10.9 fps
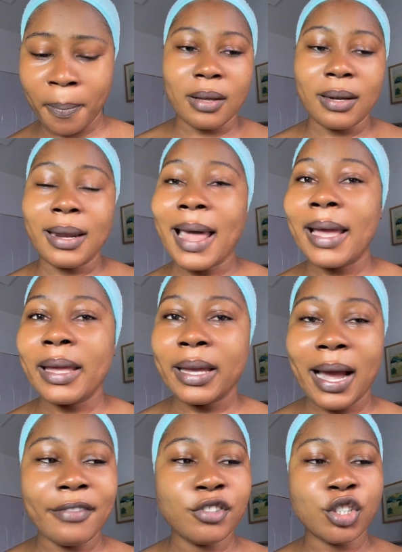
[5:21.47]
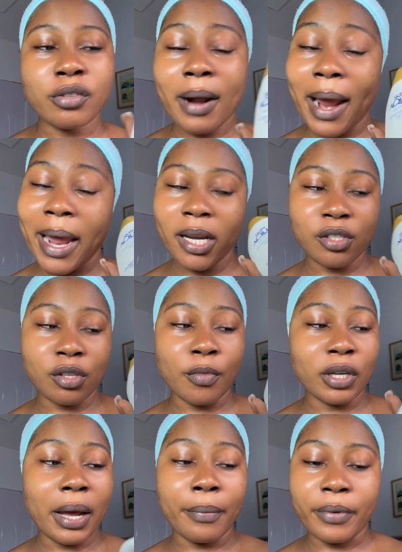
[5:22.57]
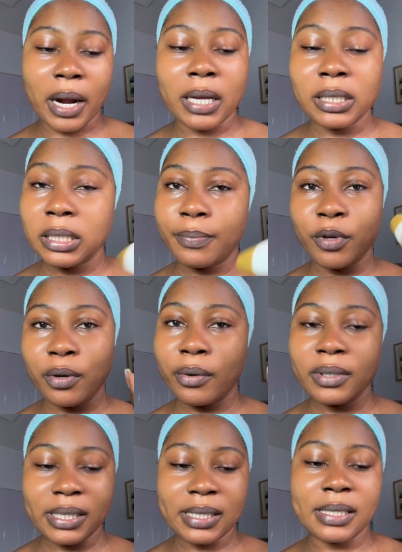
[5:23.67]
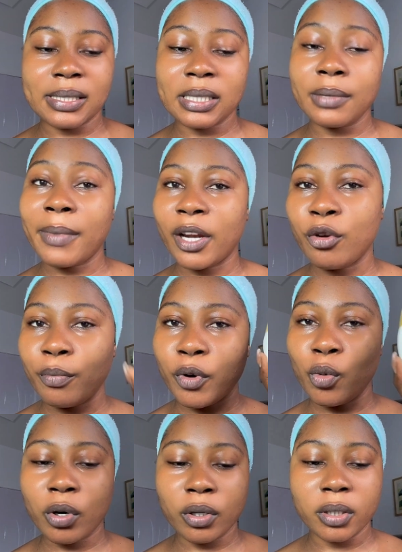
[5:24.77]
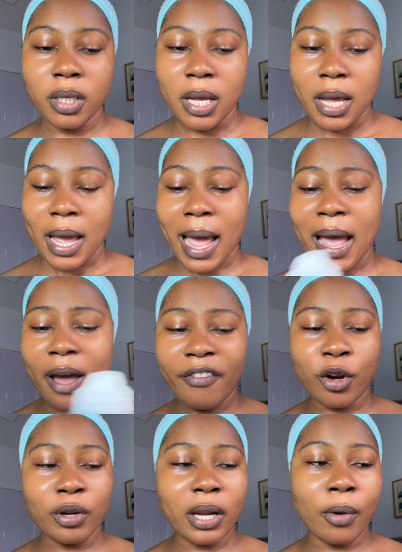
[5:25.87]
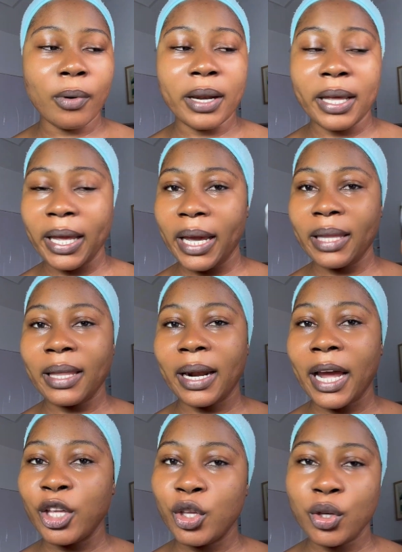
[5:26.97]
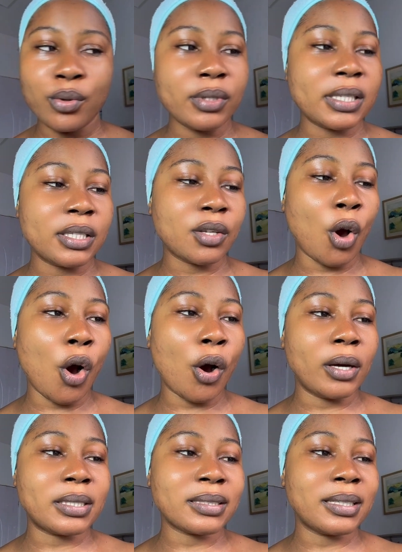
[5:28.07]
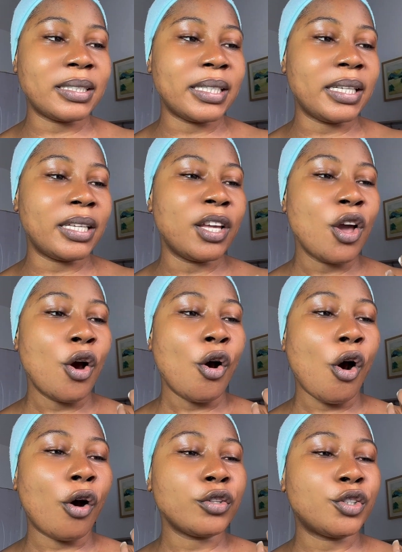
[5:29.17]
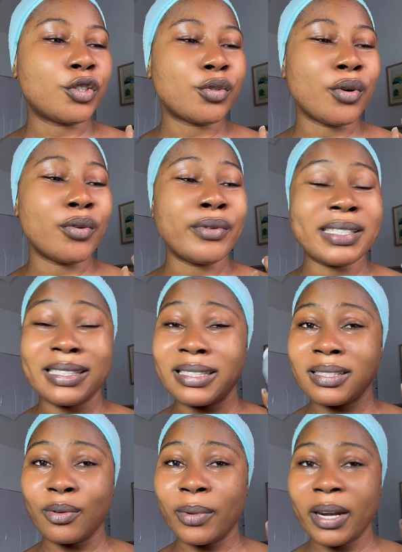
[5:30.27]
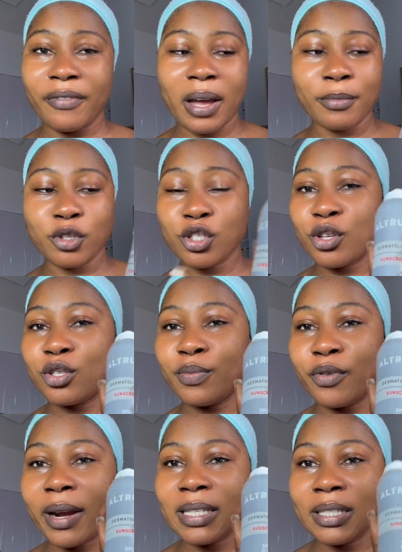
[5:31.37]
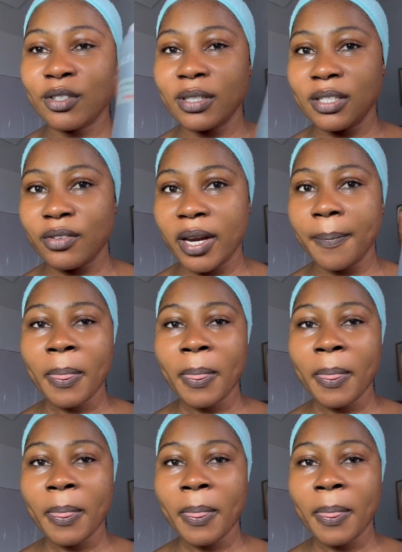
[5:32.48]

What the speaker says: Like, I've tried some other brand, but this is still my number one. I have another one here that I use. It's called the Ultra Wrists or whatever. I'm just going to be writing it on the screen.